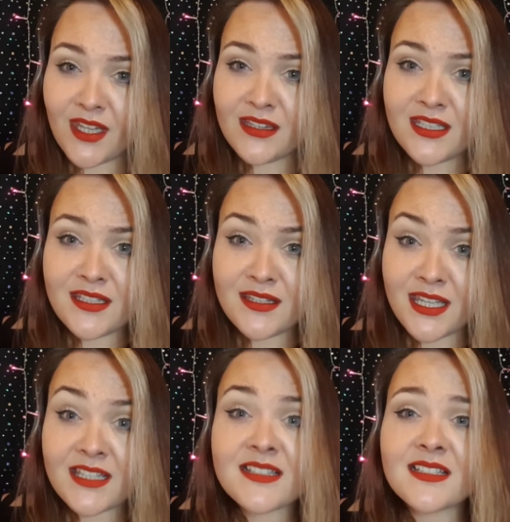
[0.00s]
the
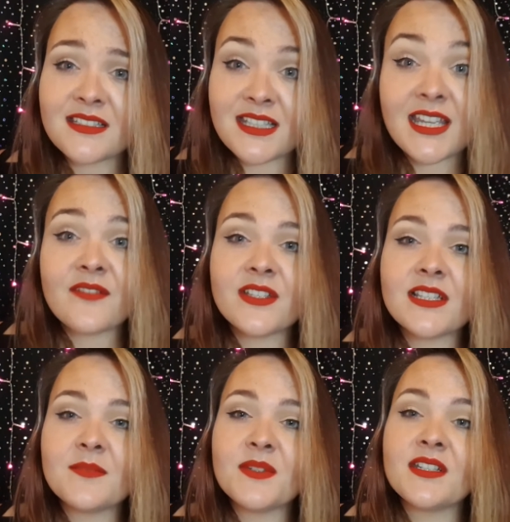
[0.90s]
things that they have
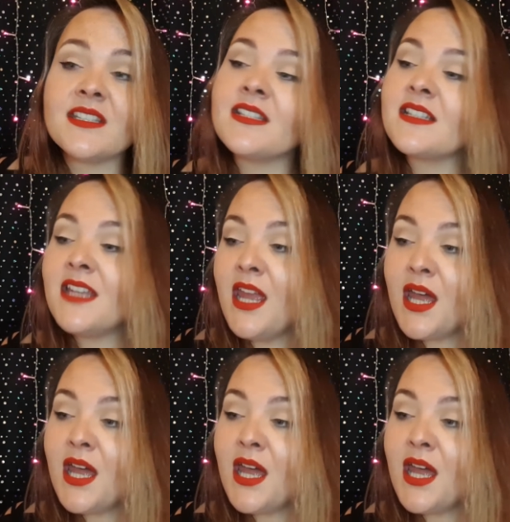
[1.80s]
experienced.